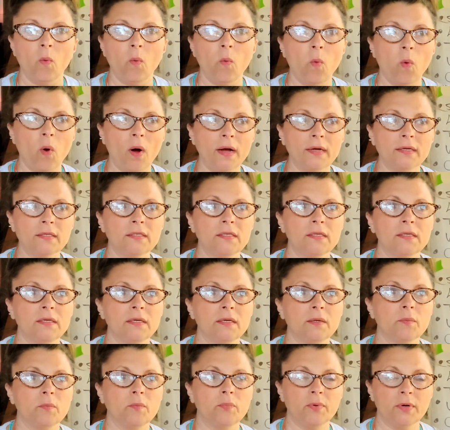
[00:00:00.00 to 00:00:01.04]
what
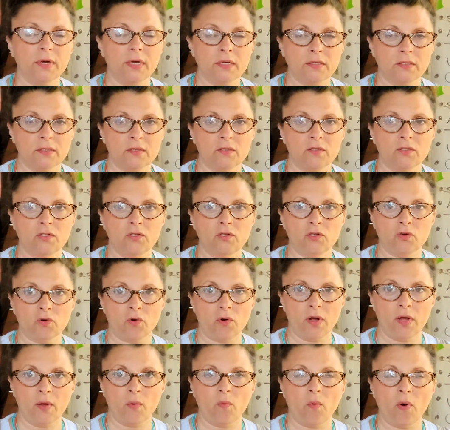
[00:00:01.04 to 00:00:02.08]
brings us
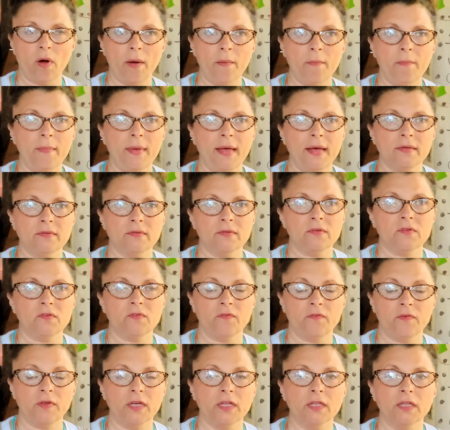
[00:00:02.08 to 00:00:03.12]
joy, what makes us
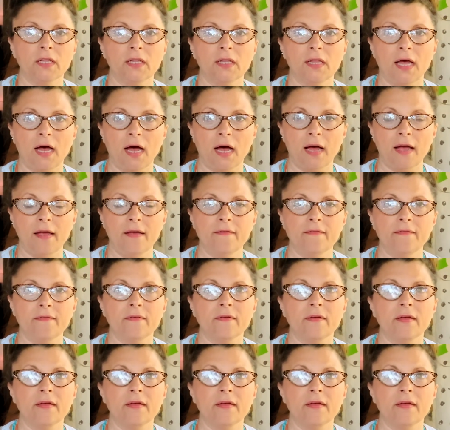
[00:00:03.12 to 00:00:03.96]
feel alive,